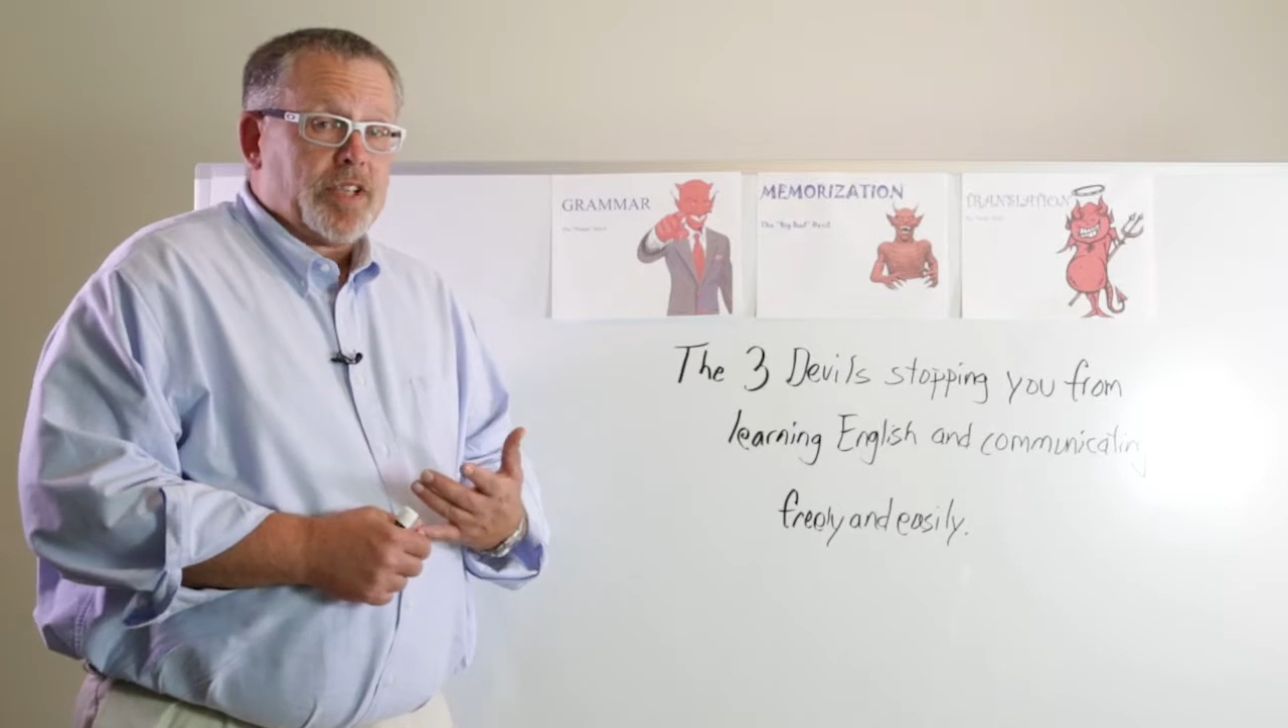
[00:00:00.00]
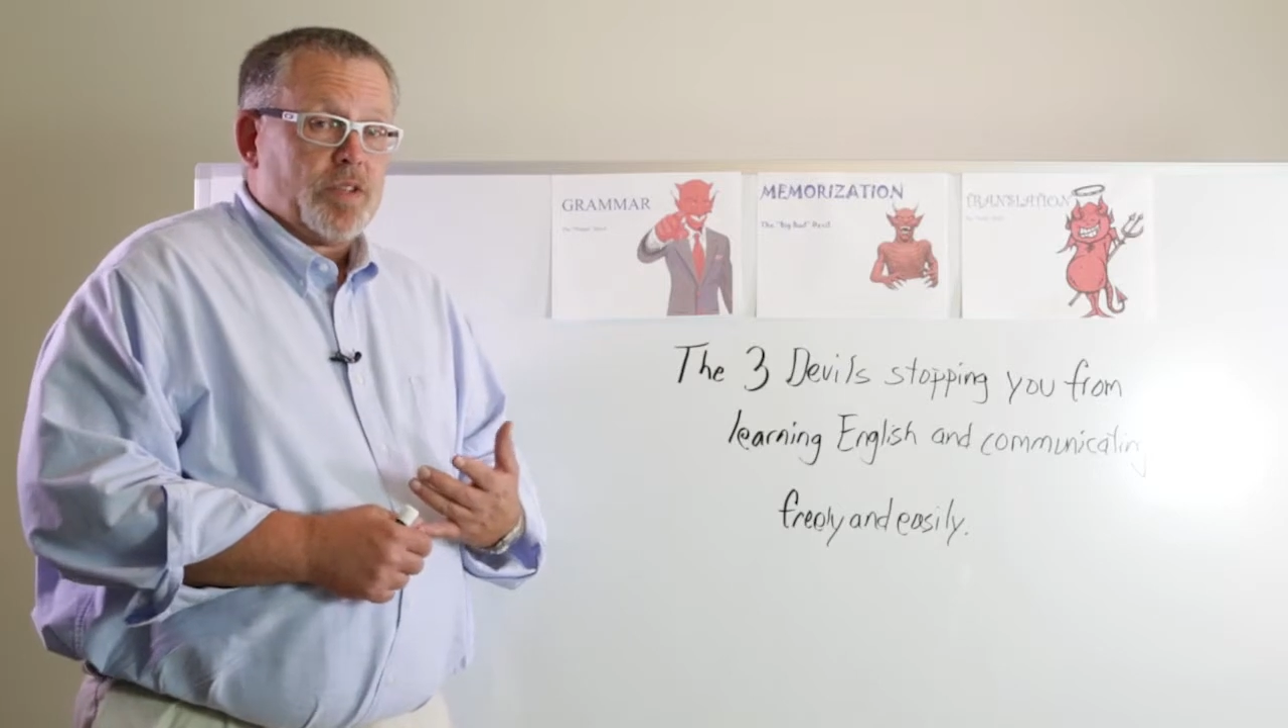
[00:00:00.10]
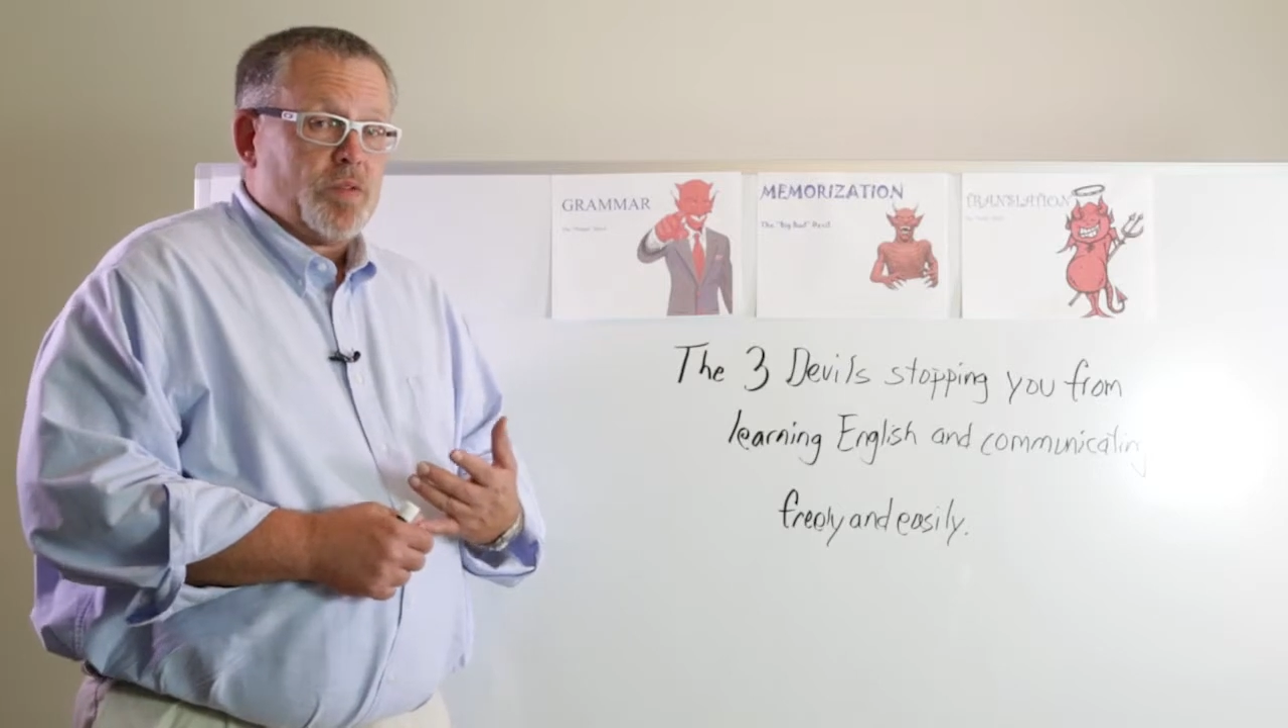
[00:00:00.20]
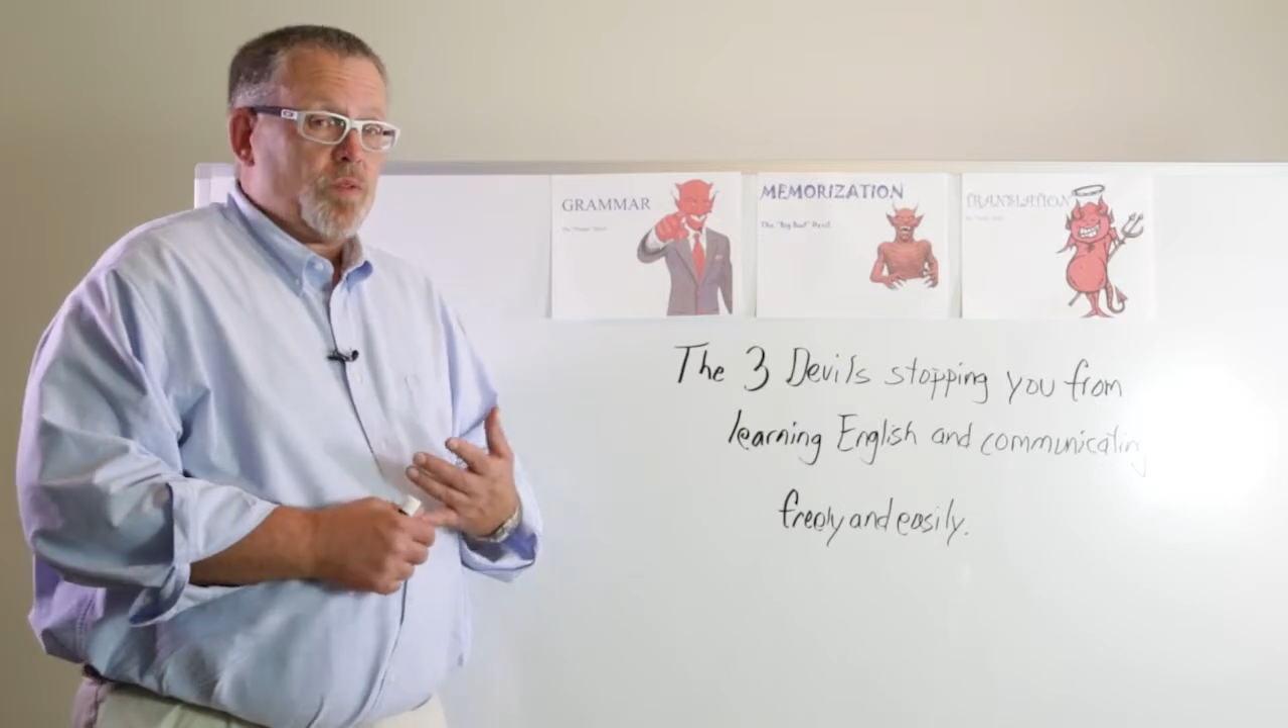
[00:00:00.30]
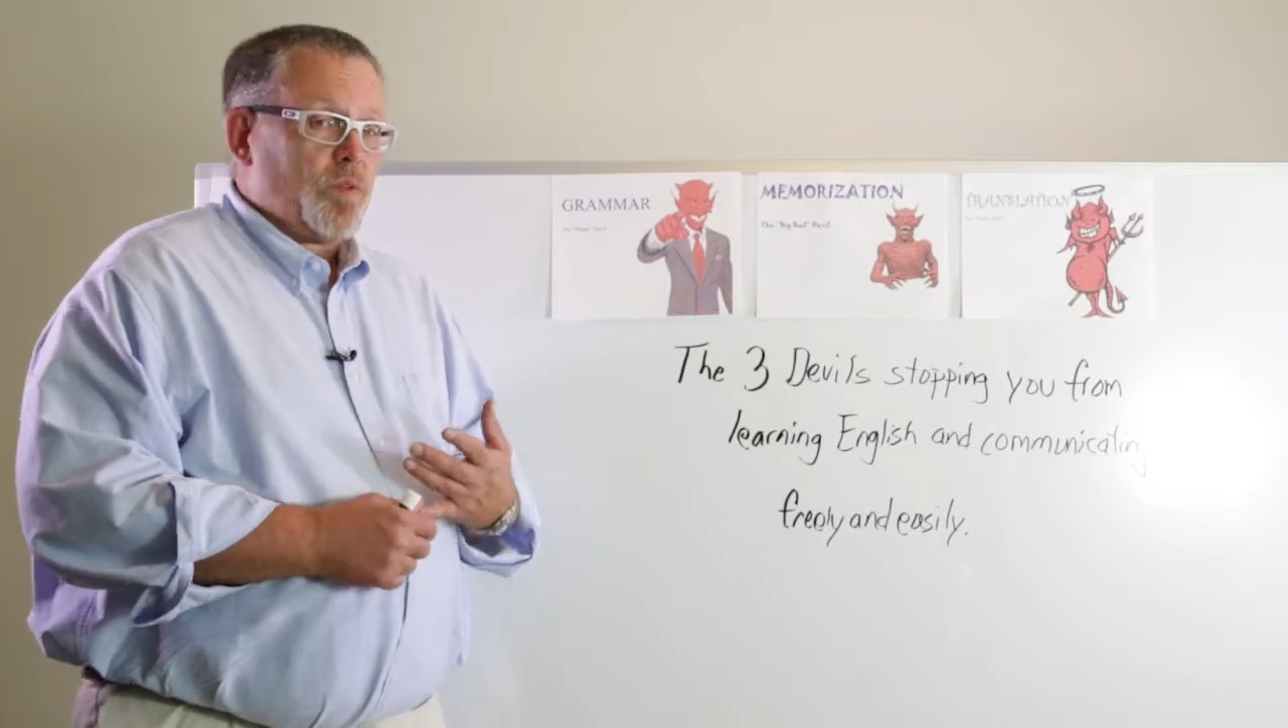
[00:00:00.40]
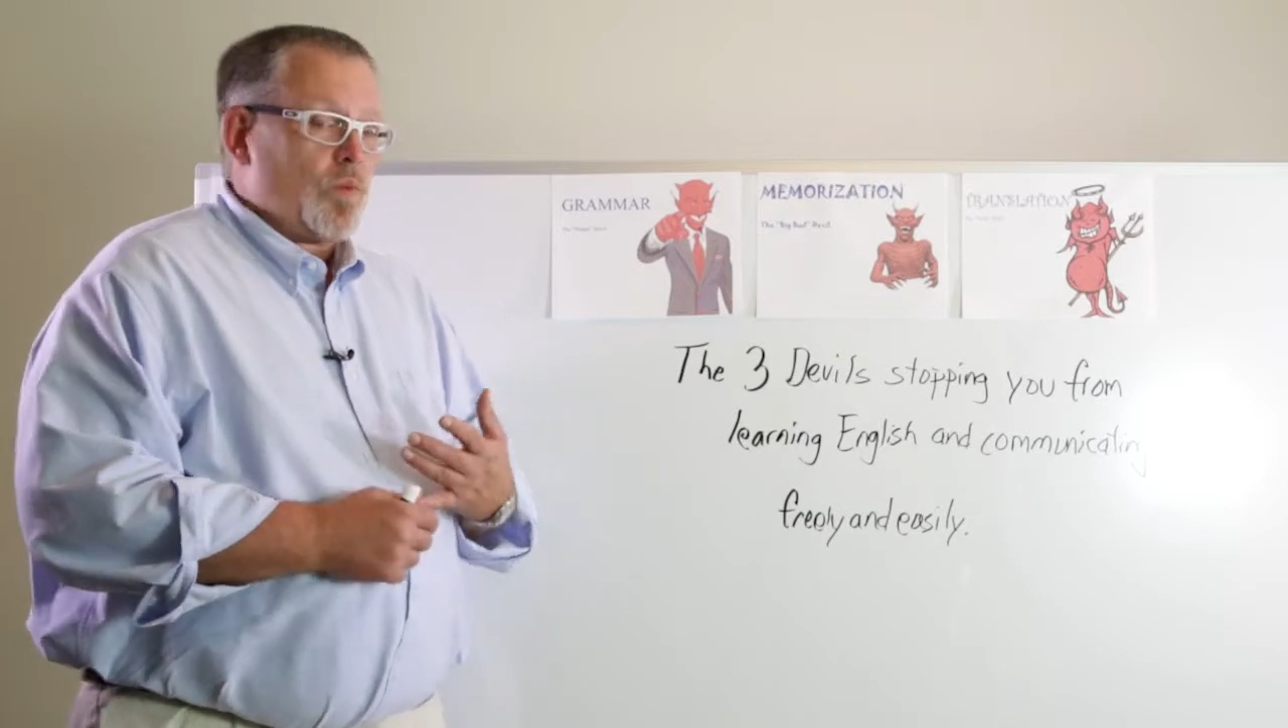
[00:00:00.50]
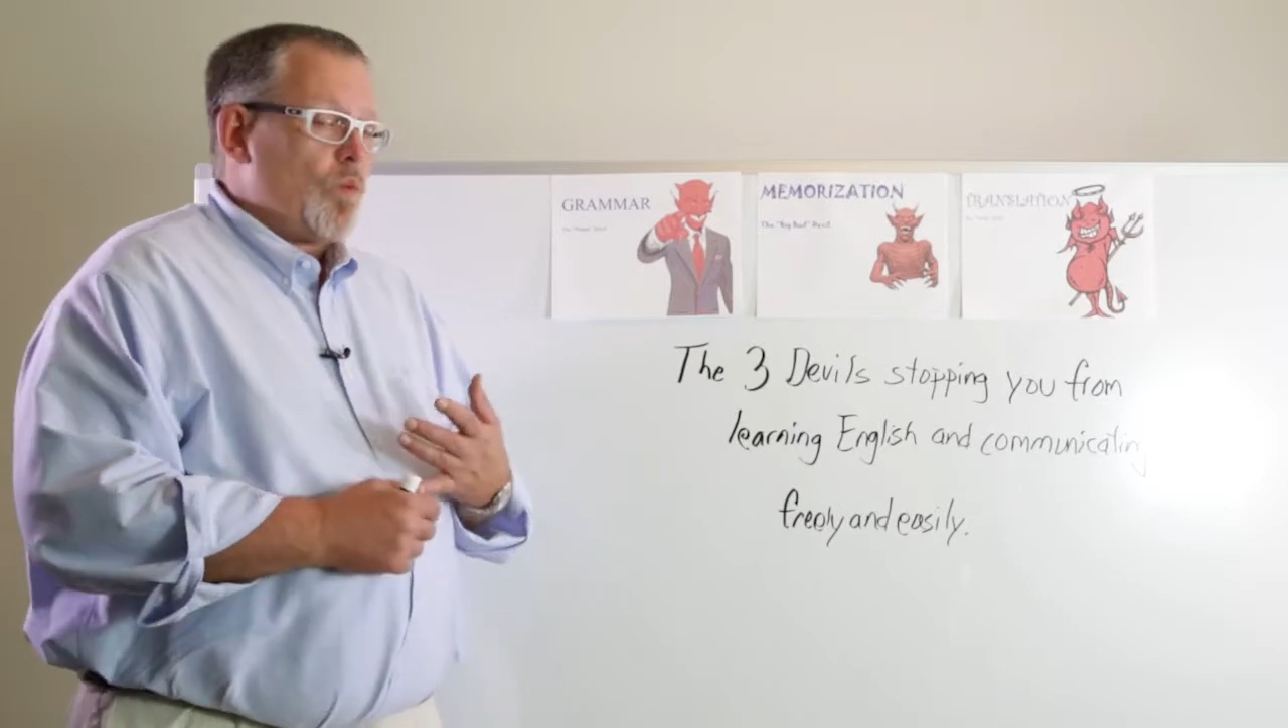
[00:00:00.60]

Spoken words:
and